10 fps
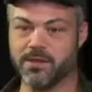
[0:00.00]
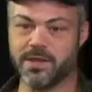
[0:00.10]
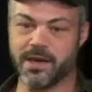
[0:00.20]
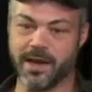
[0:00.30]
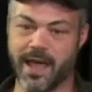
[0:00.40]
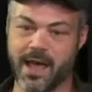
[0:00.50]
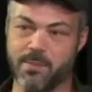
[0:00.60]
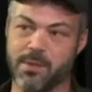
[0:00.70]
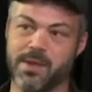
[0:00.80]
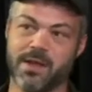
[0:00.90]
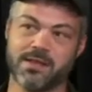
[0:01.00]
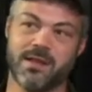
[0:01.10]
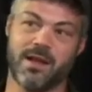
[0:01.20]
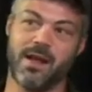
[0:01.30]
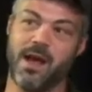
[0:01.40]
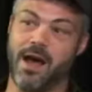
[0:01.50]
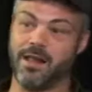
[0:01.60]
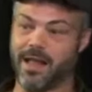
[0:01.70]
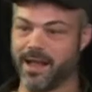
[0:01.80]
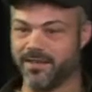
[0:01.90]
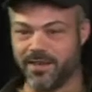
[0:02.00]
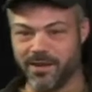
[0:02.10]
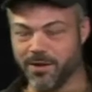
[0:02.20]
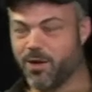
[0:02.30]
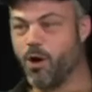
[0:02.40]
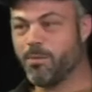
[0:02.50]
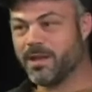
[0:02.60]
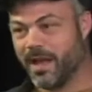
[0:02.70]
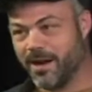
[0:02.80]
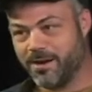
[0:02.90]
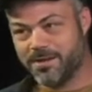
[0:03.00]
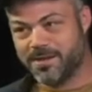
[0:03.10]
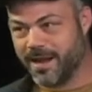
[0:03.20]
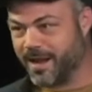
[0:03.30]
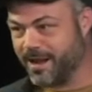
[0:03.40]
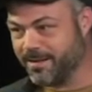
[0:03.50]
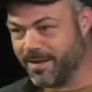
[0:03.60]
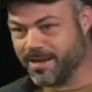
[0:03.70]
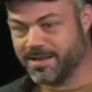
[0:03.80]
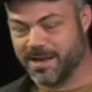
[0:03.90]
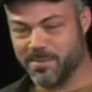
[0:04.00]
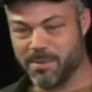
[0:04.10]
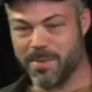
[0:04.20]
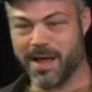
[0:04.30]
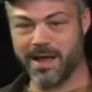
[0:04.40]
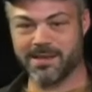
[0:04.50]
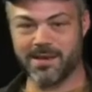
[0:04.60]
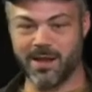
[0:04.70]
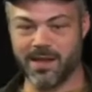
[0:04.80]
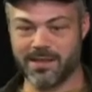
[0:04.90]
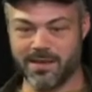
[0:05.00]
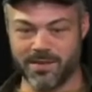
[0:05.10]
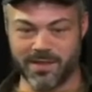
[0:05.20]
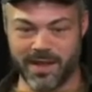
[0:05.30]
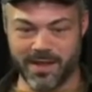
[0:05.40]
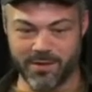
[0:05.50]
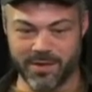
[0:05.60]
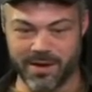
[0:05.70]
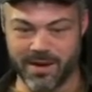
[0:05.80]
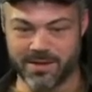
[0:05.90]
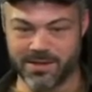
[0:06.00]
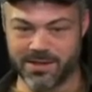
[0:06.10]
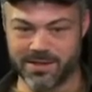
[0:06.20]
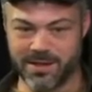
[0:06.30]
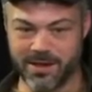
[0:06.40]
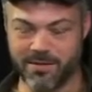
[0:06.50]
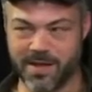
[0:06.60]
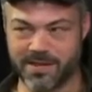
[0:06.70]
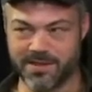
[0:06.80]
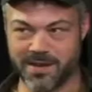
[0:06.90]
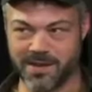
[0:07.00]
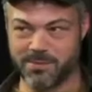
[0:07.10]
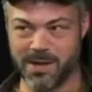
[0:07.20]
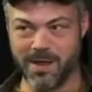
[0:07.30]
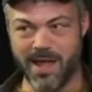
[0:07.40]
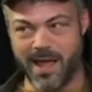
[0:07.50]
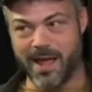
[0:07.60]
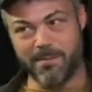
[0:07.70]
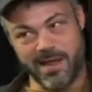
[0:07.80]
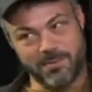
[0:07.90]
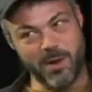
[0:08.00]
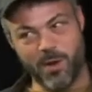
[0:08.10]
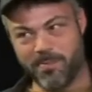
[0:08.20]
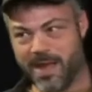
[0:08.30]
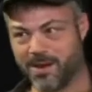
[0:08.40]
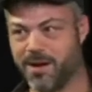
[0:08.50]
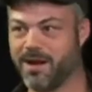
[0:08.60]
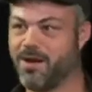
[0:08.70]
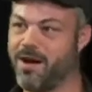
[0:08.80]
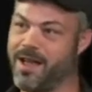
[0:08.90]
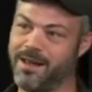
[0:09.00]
me loose in an academy because, like I said, Coleman lanterns and sleeping bags and all that stuff that they have in there, it just, fascinates me and makes me whip that credit card.